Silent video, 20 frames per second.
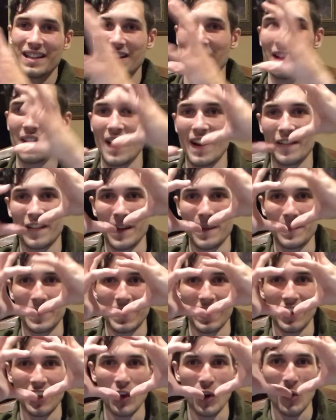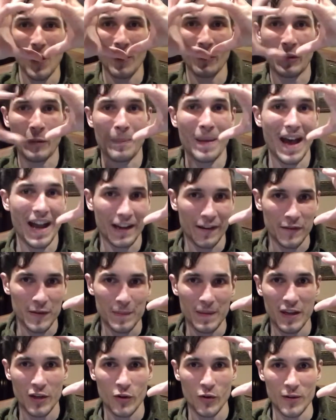a lot of times can go out the back of
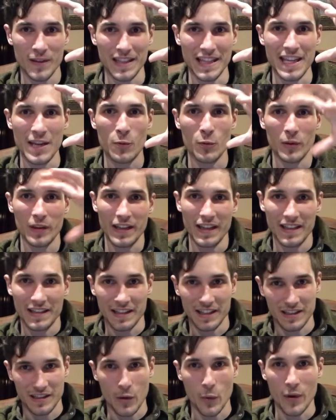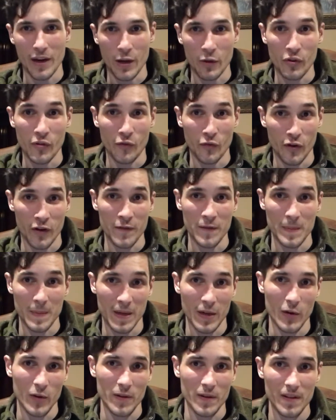speakers equally as it's going out the front of
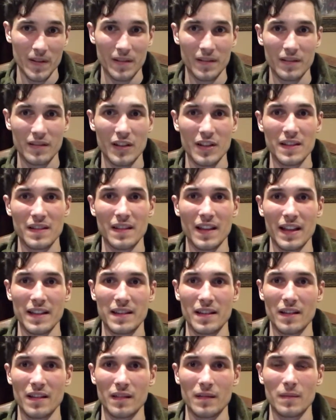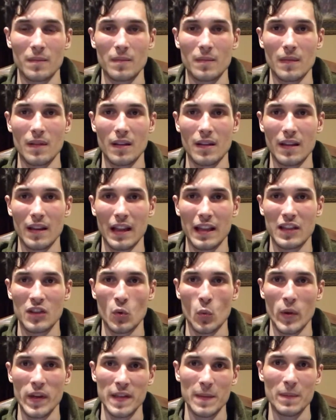speakers. Just that's
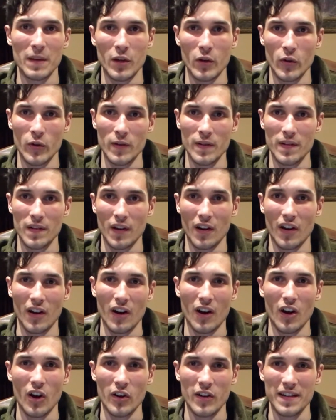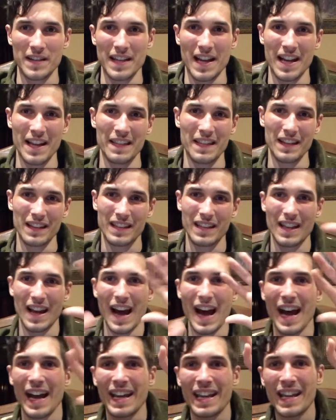the way speakers are designed. The
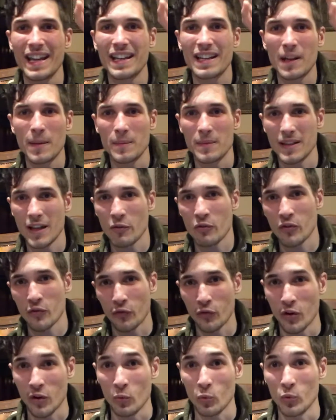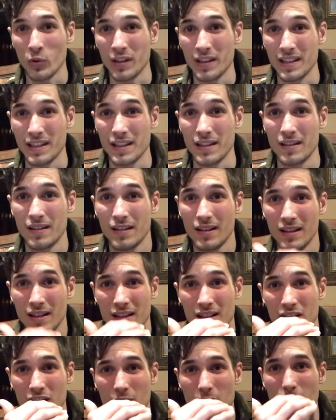high end comes out the front really
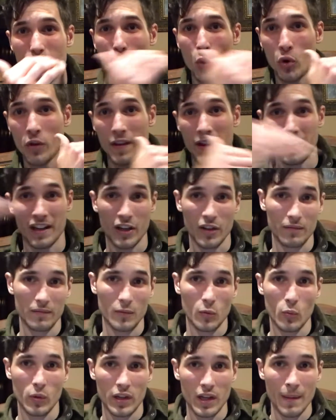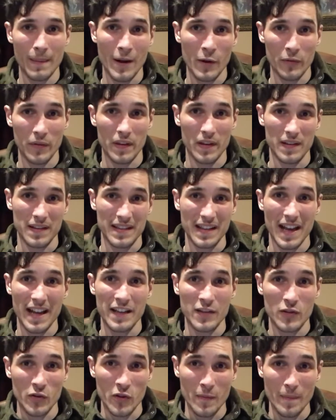more than it would come out the
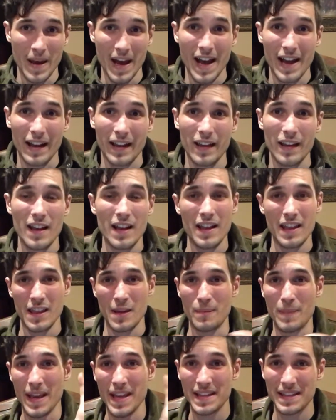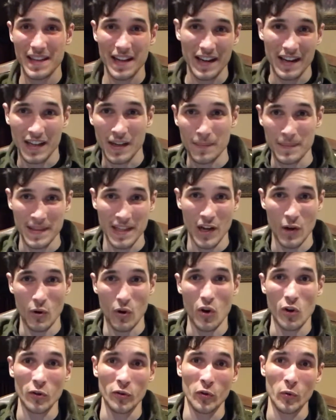sides or the back. The bass kind of comes out
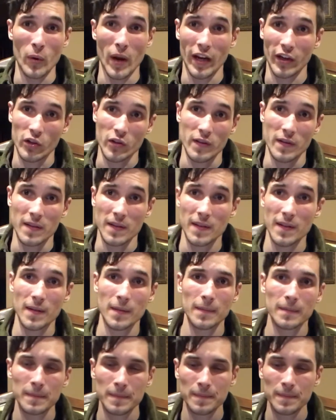all directions.